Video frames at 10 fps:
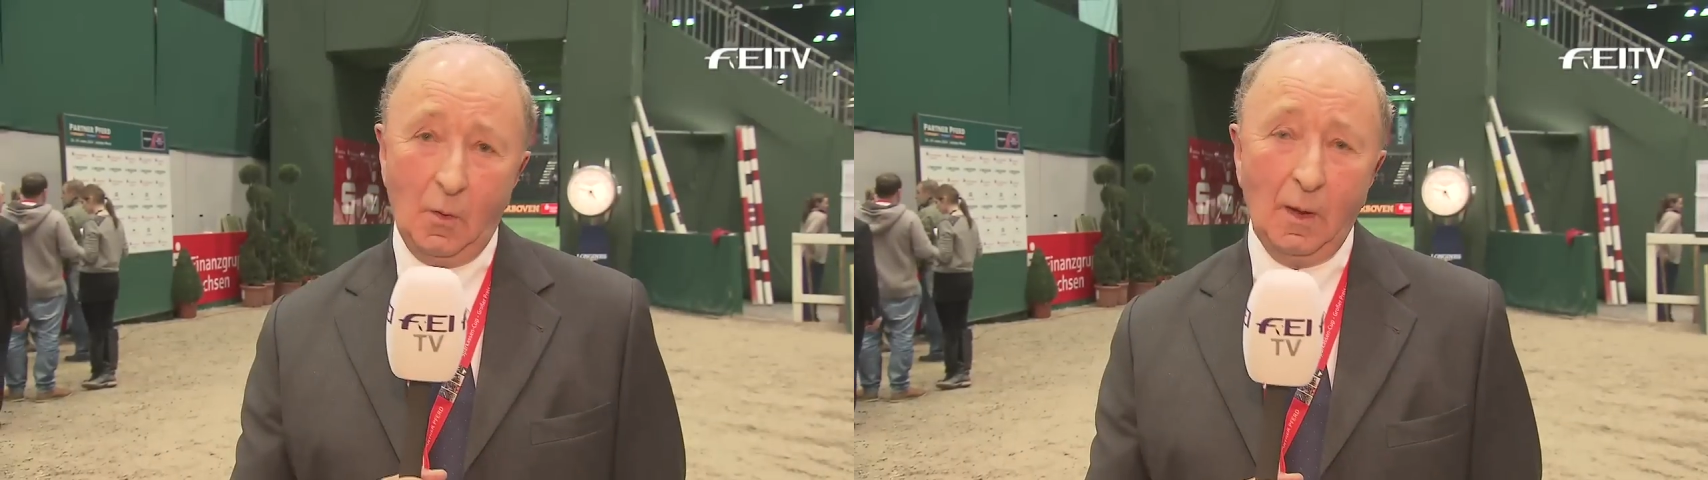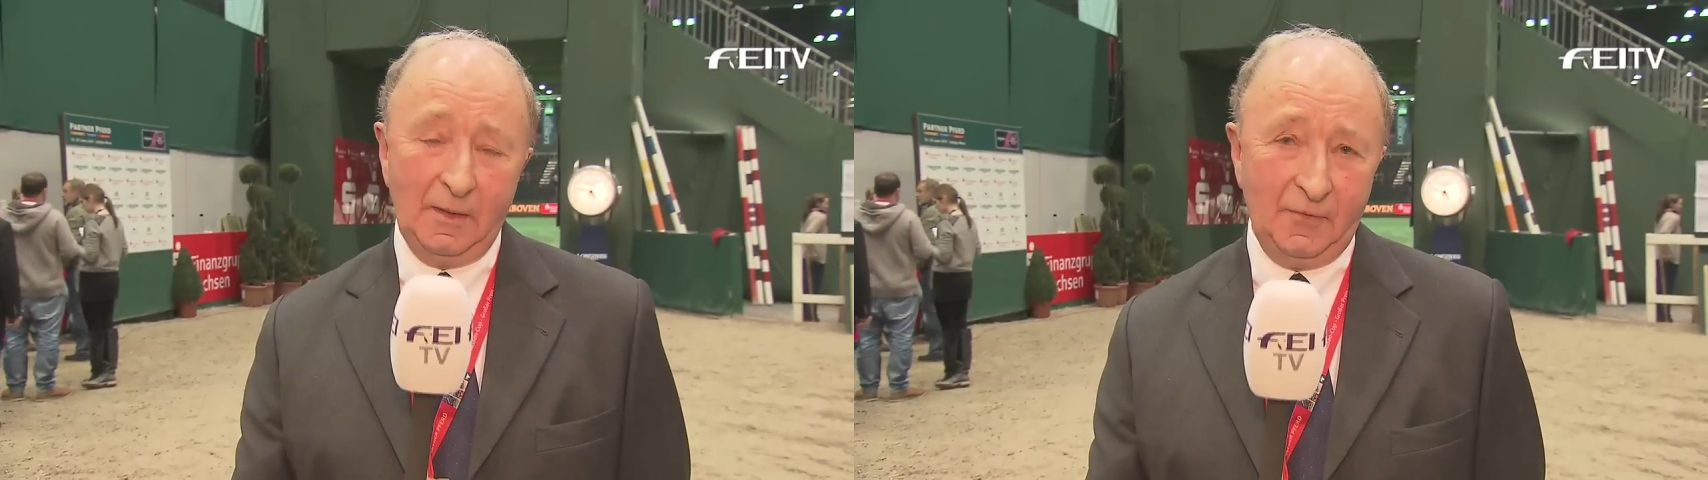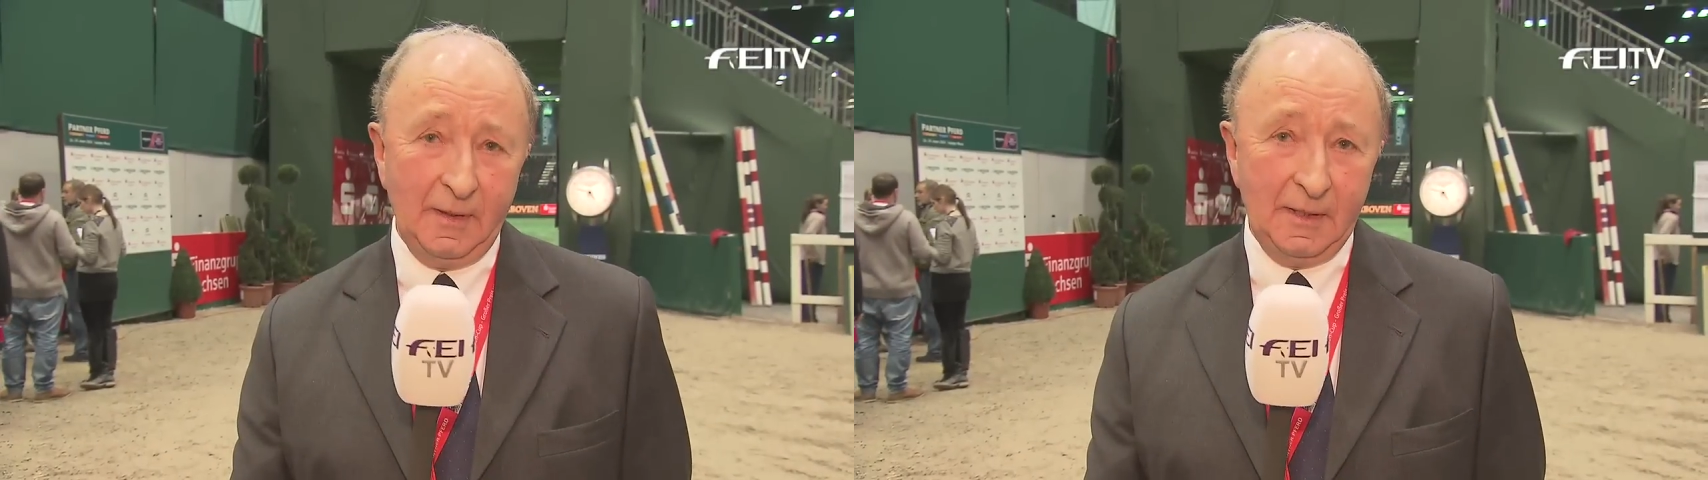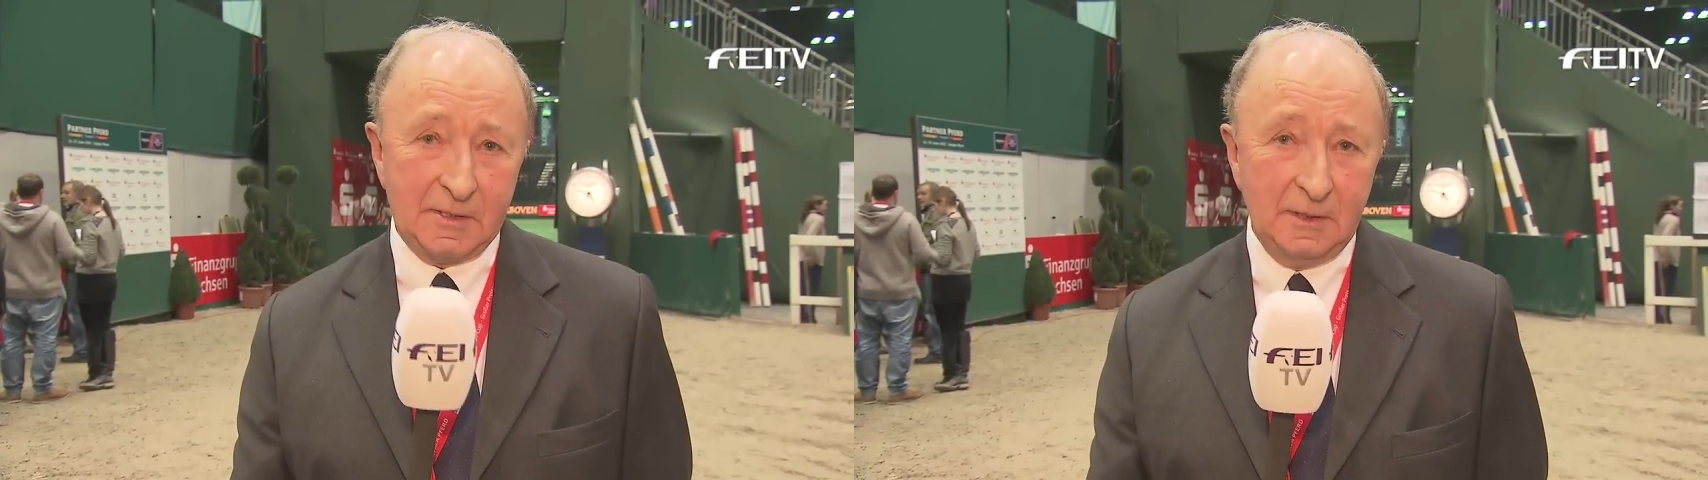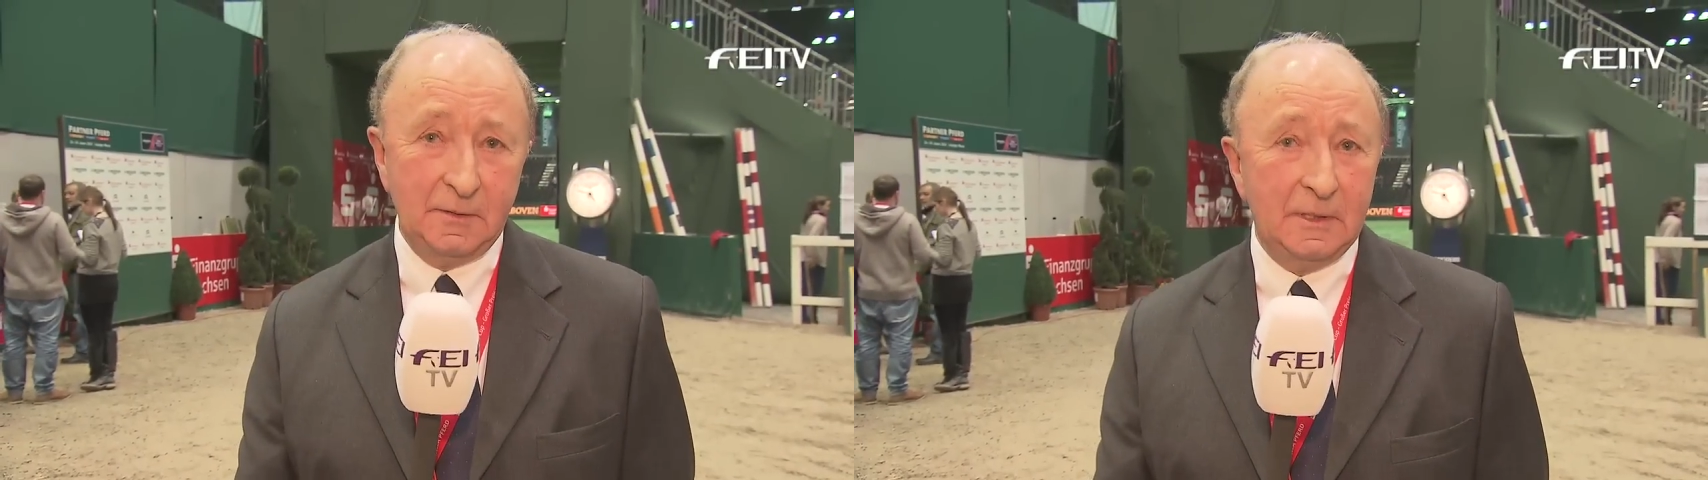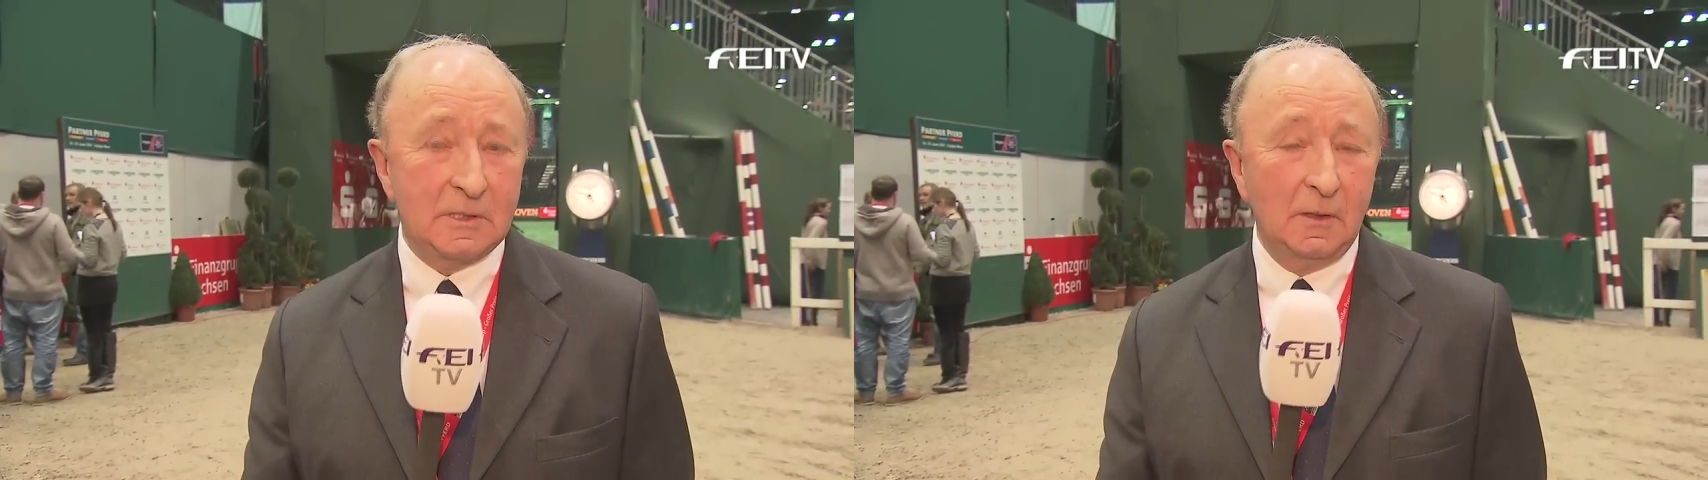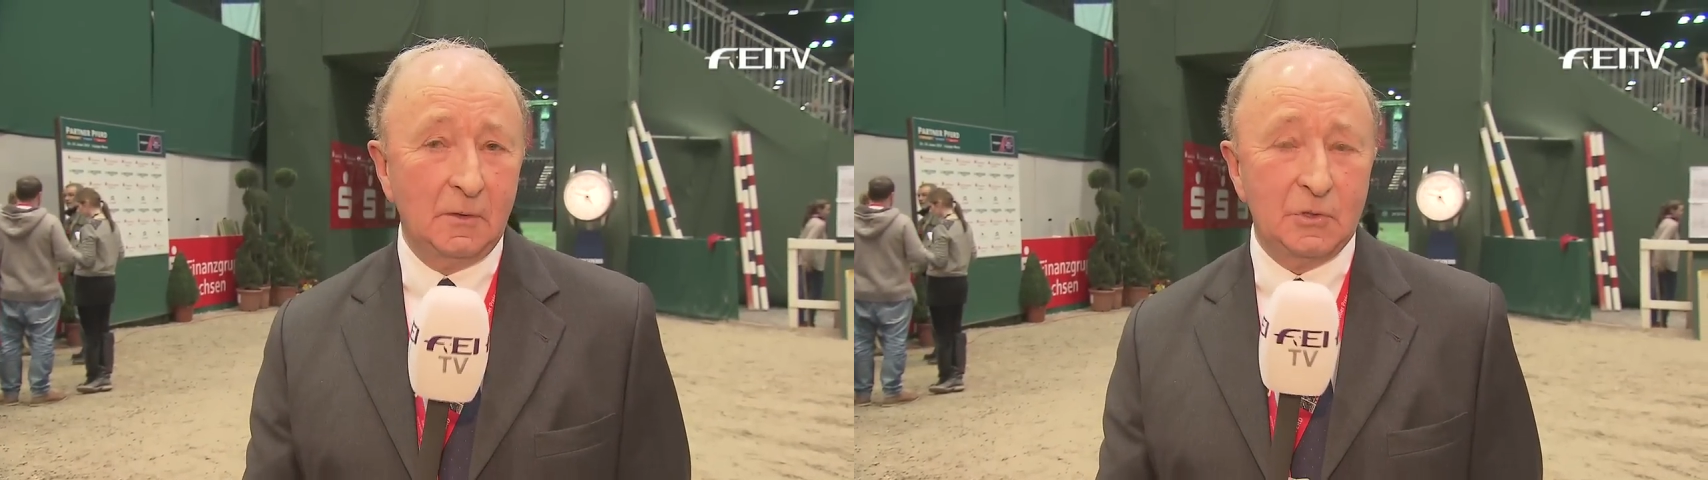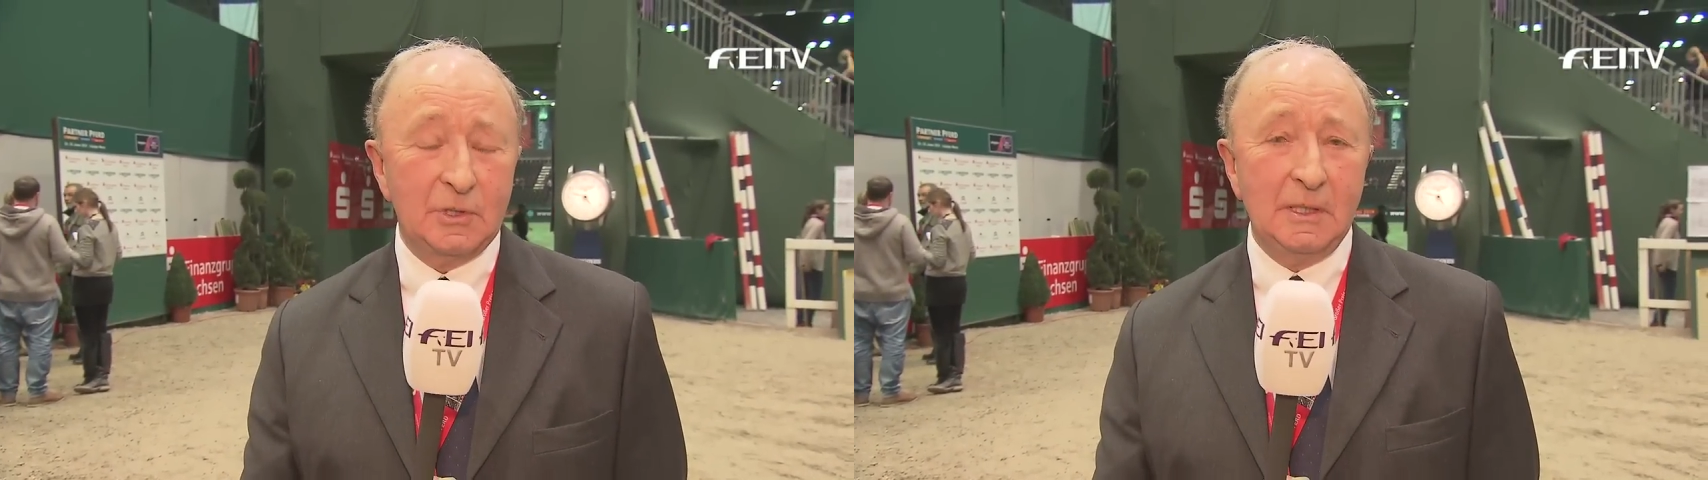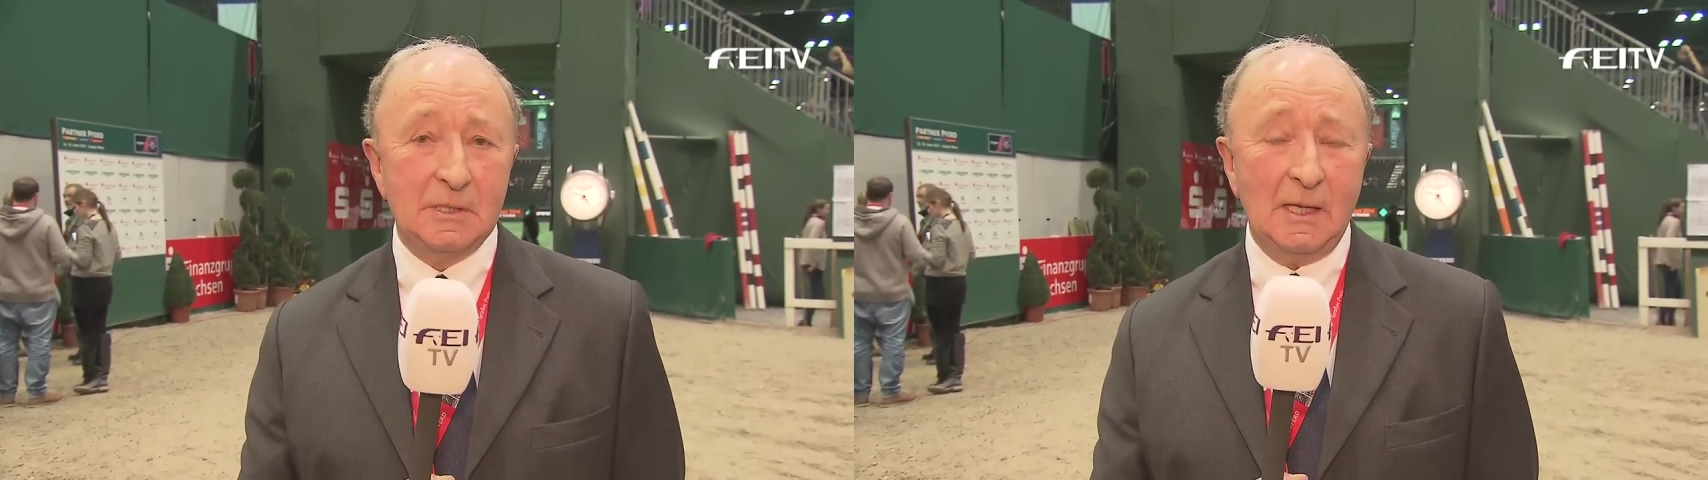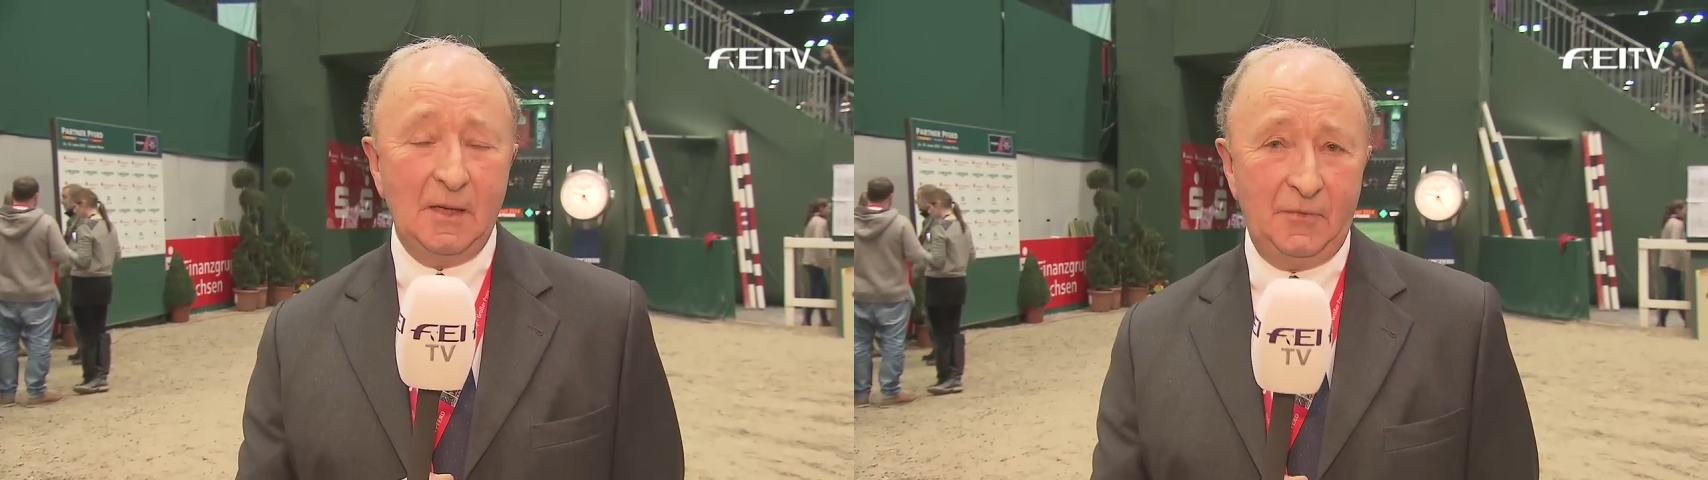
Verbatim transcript: qualifiers in this Longines